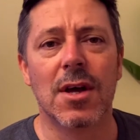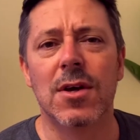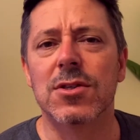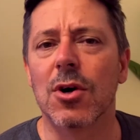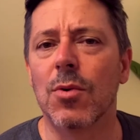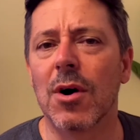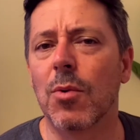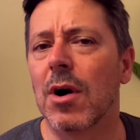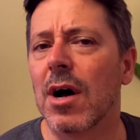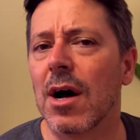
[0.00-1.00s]

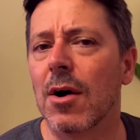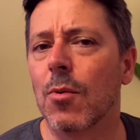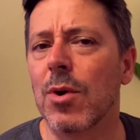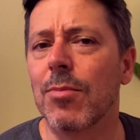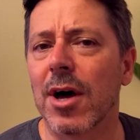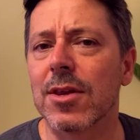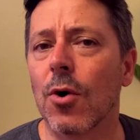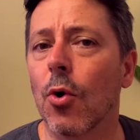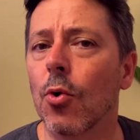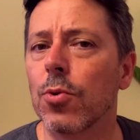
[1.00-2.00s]
So we bought an
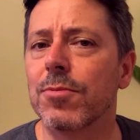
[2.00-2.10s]
old